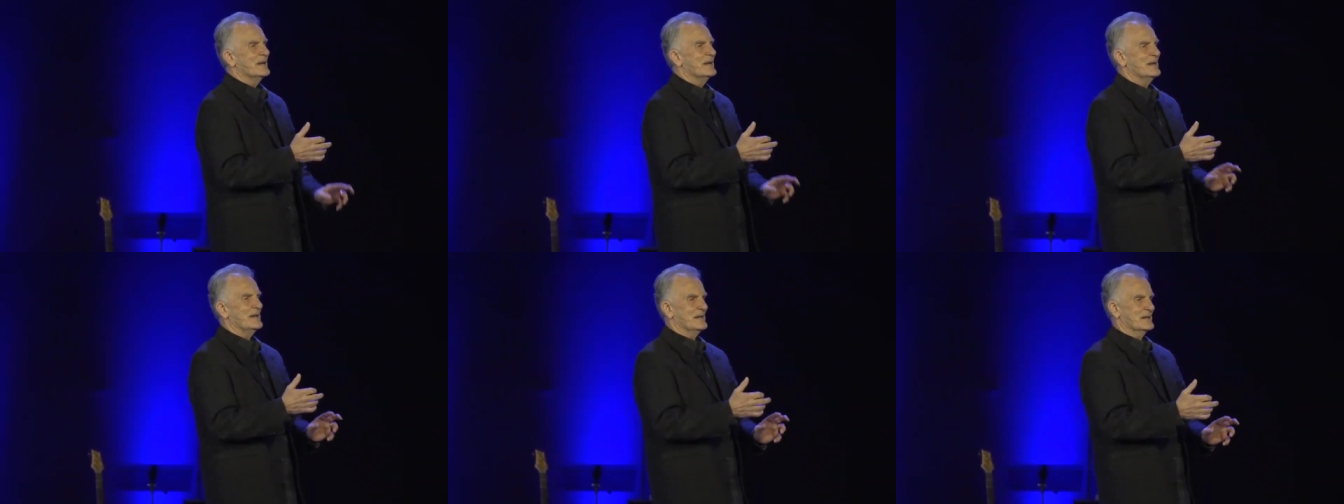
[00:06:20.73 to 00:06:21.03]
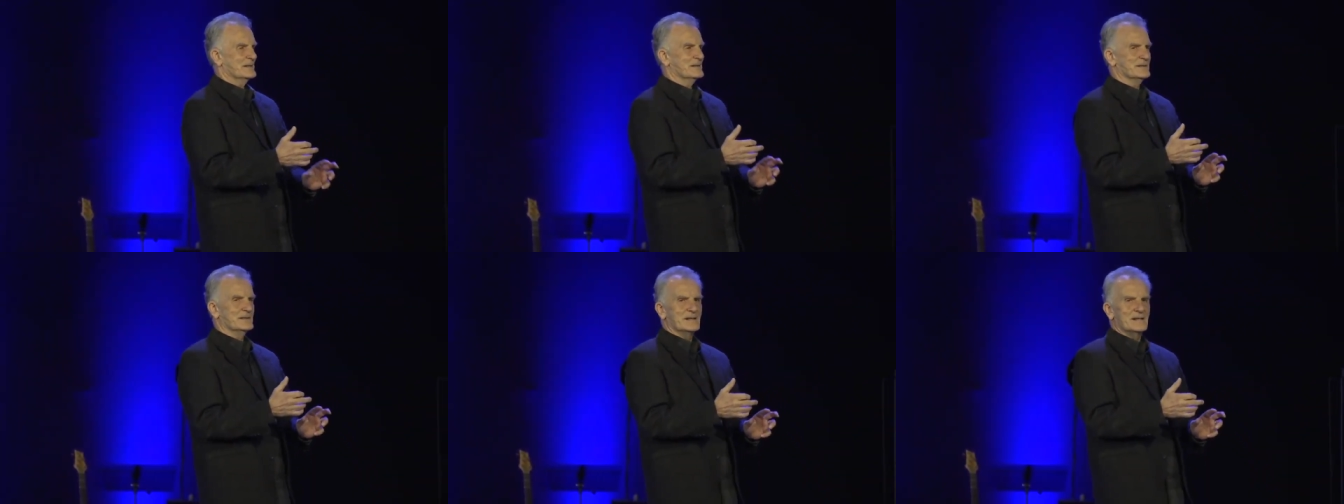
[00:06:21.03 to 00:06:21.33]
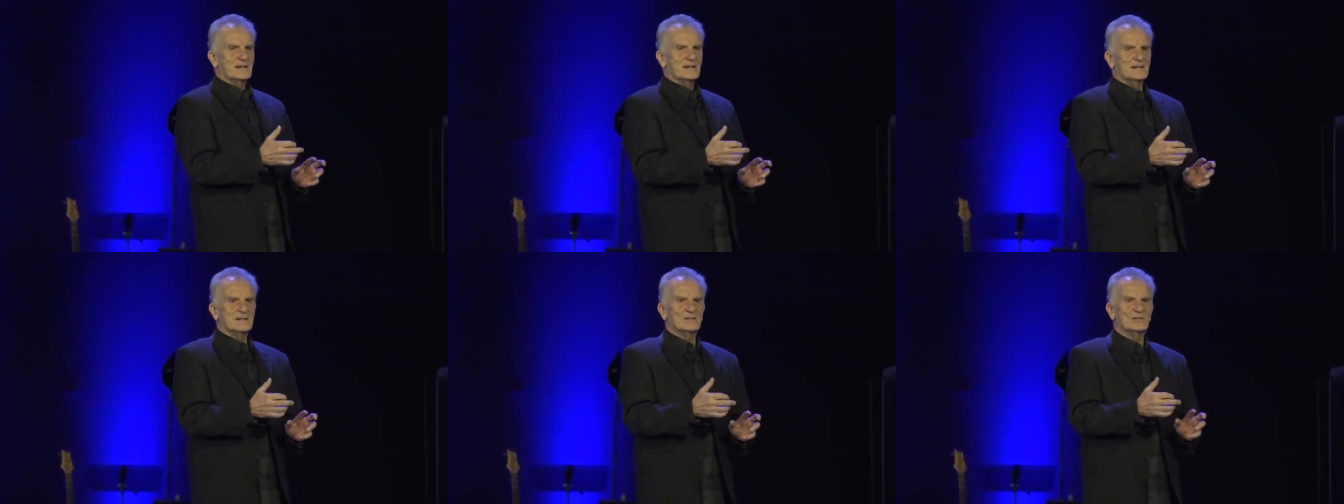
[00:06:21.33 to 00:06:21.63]
in
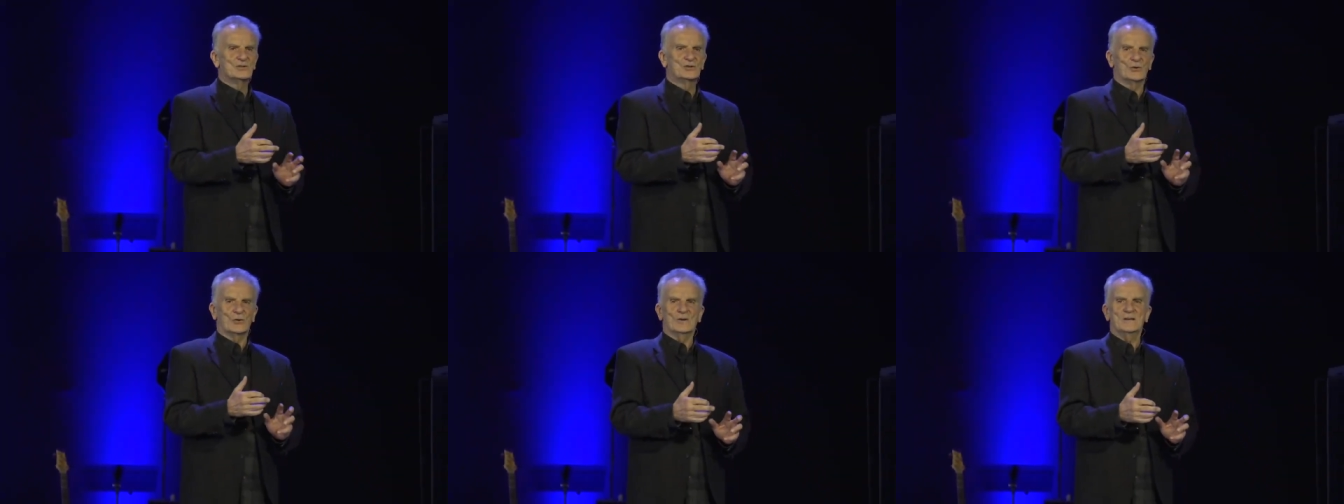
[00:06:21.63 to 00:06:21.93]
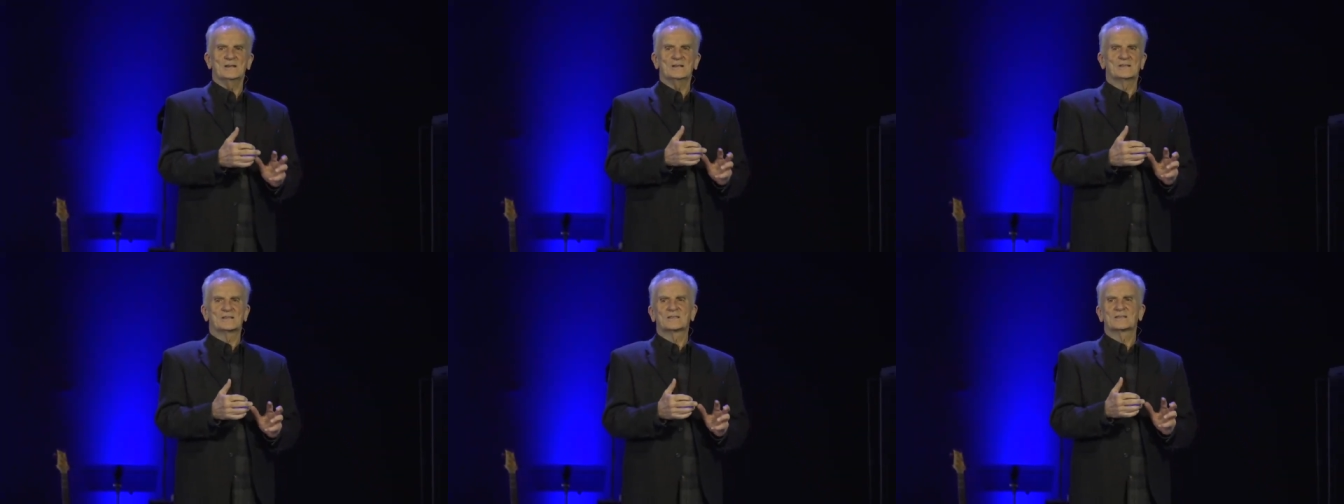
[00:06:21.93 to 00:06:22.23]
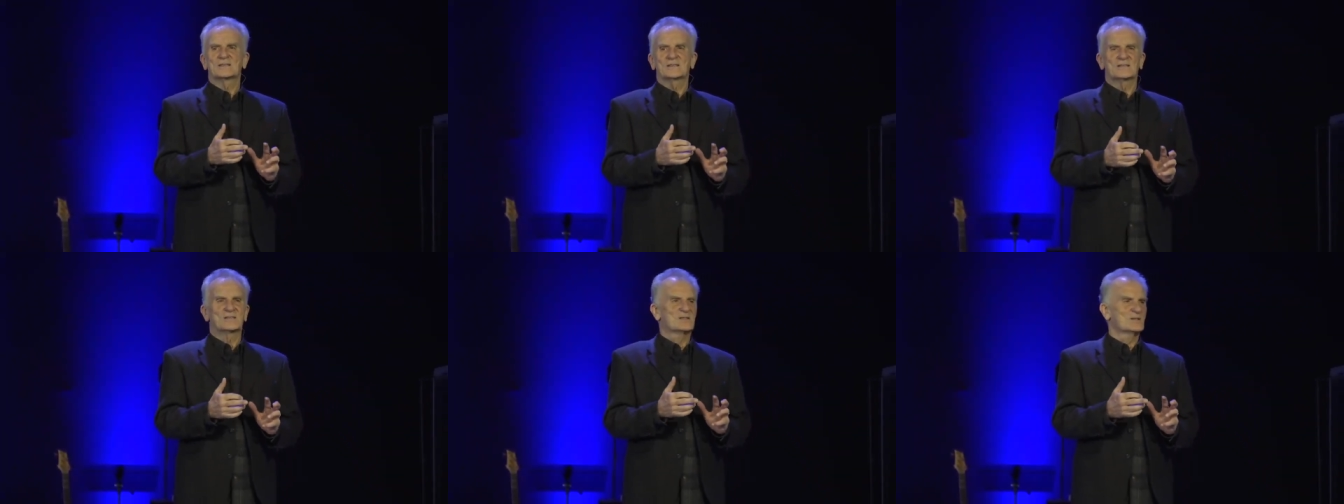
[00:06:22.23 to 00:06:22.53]

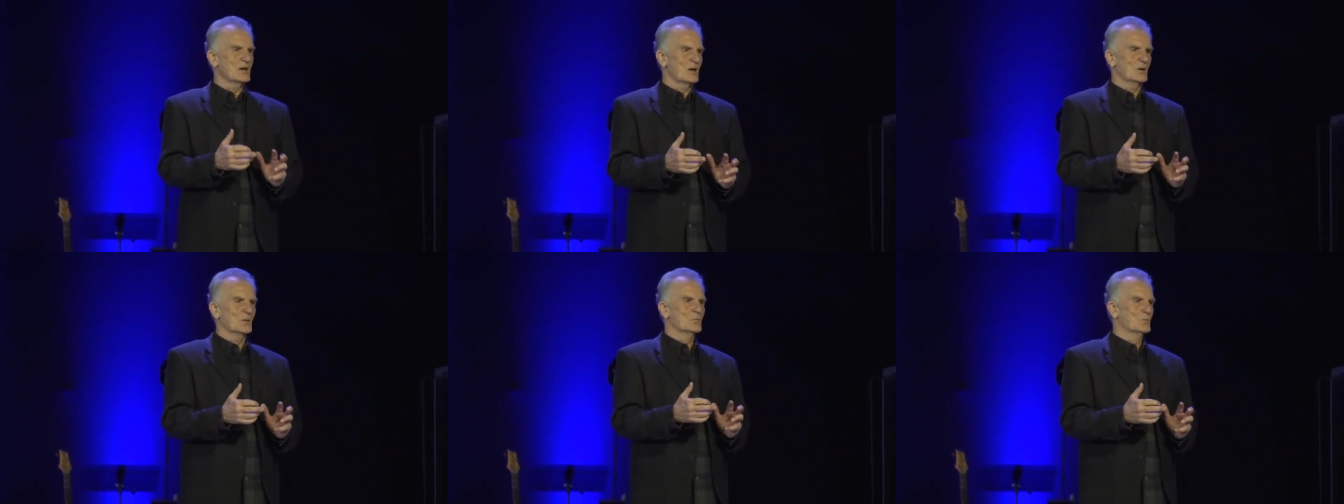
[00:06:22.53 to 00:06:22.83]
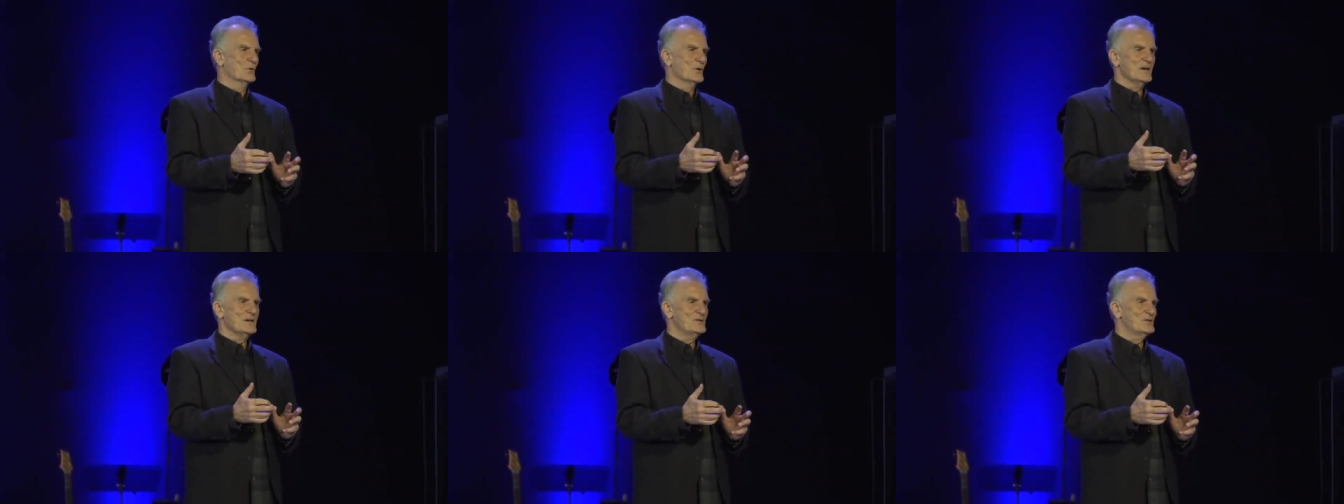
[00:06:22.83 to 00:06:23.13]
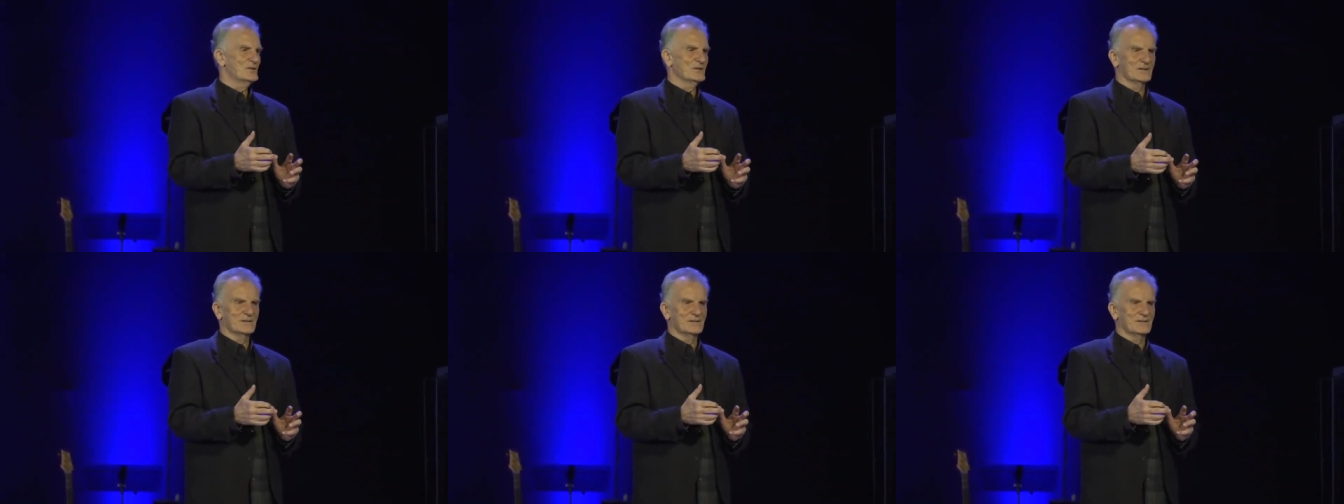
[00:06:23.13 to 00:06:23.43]
joyous
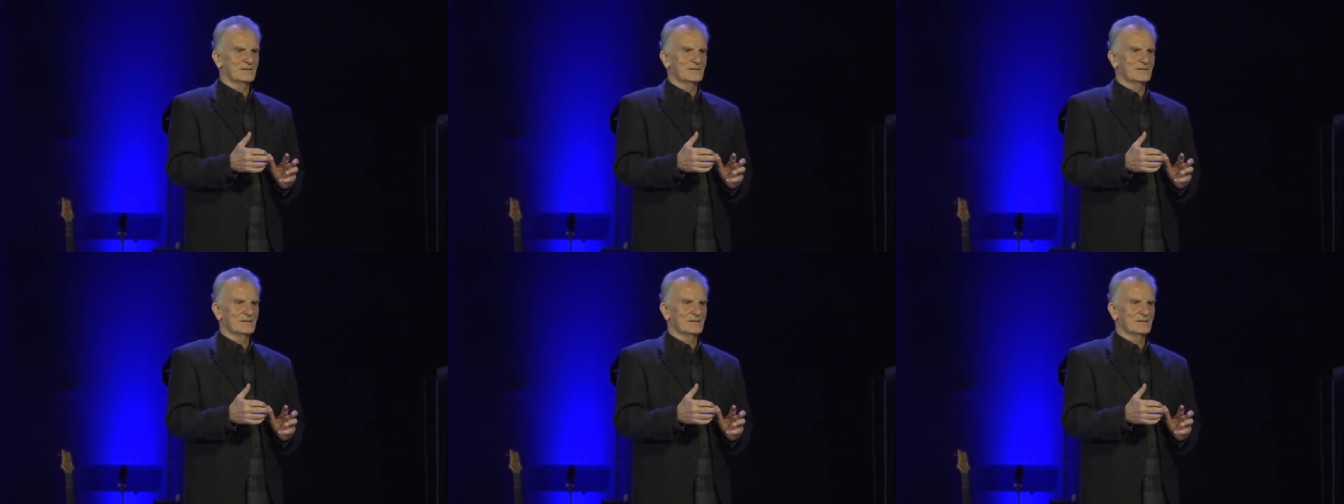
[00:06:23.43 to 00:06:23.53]
celebration.